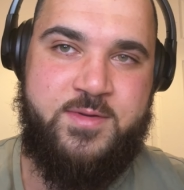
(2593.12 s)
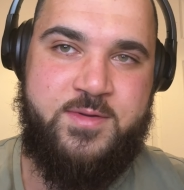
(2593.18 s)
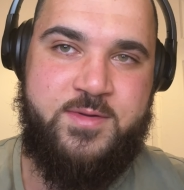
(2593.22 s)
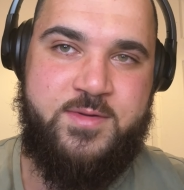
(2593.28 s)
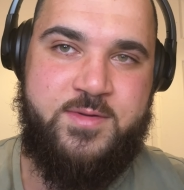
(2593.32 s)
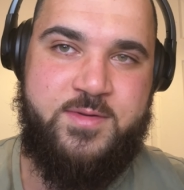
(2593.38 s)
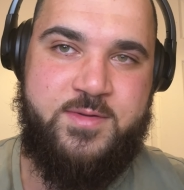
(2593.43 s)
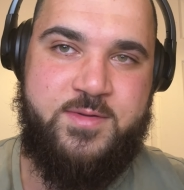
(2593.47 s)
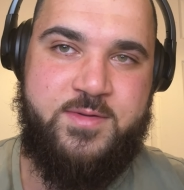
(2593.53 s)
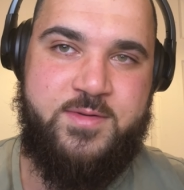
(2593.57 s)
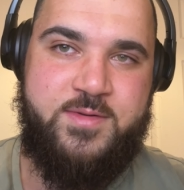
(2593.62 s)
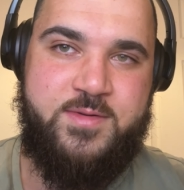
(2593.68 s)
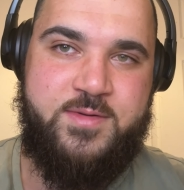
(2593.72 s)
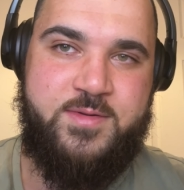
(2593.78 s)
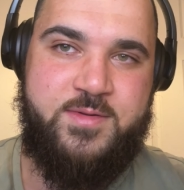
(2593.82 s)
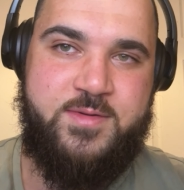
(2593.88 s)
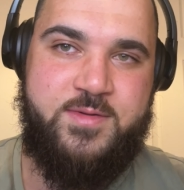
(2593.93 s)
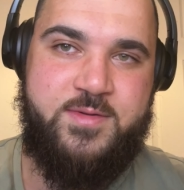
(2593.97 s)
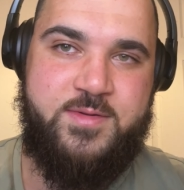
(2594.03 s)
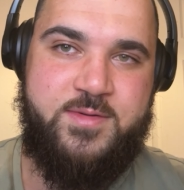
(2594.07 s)

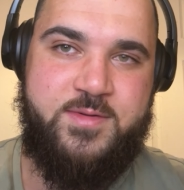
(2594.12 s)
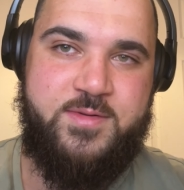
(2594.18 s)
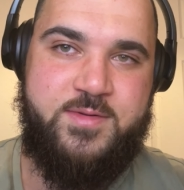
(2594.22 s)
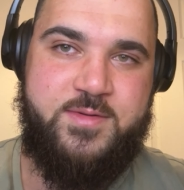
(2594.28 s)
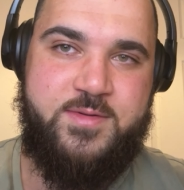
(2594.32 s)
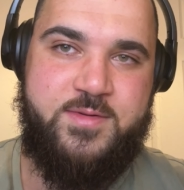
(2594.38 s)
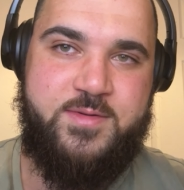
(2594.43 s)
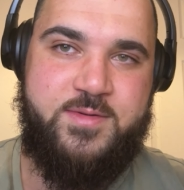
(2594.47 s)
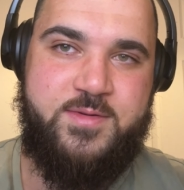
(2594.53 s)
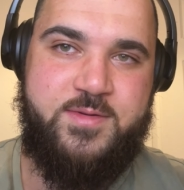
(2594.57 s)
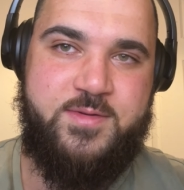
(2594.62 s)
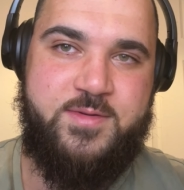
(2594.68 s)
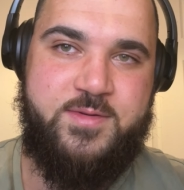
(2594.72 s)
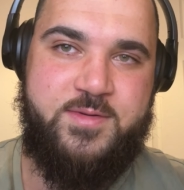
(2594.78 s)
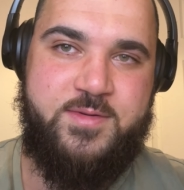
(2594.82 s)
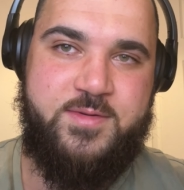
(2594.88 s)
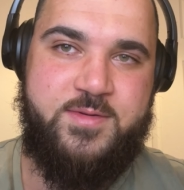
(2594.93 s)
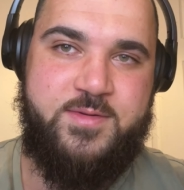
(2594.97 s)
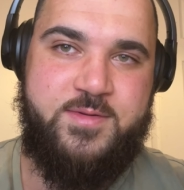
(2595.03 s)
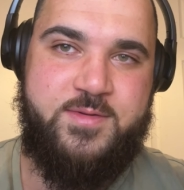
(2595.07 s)

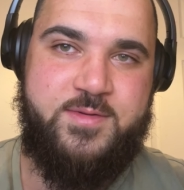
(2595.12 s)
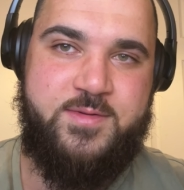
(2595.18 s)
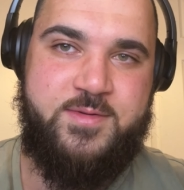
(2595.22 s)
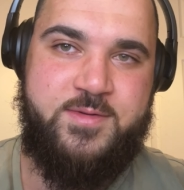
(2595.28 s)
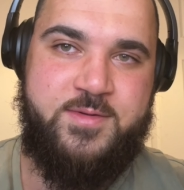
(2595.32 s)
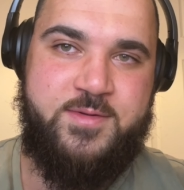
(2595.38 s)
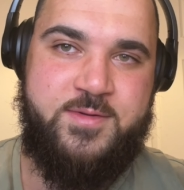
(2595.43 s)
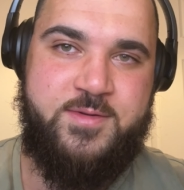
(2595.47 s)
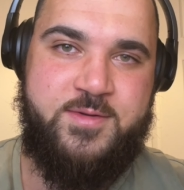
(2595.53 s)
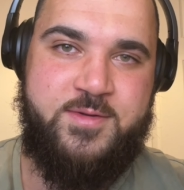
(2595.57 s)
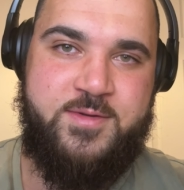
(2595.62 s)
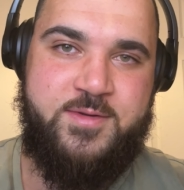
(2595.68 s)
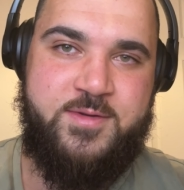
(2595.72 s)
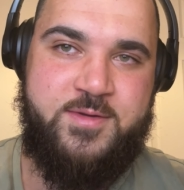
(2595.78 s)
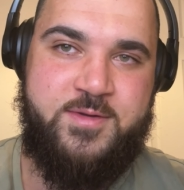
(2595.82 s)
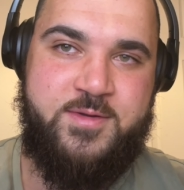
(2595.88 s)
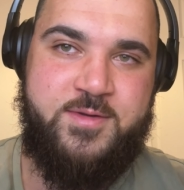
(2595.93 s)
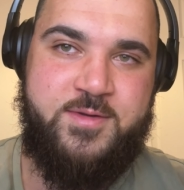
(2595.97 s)
(not speaking)